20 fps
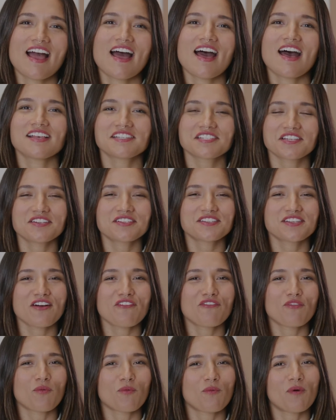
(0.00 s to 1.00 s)
Ask
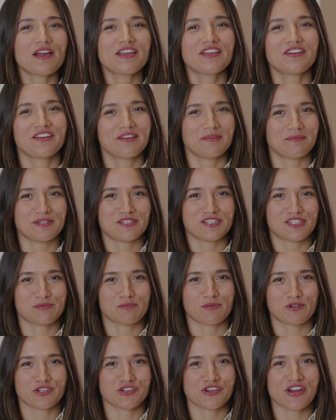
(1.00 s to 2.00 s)
yourself what your images
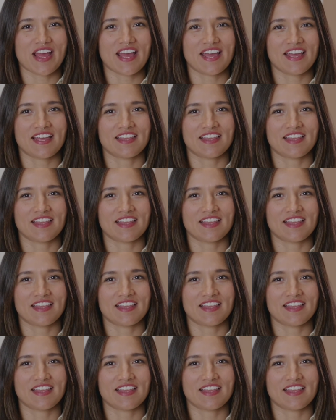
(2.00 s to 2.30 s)
portray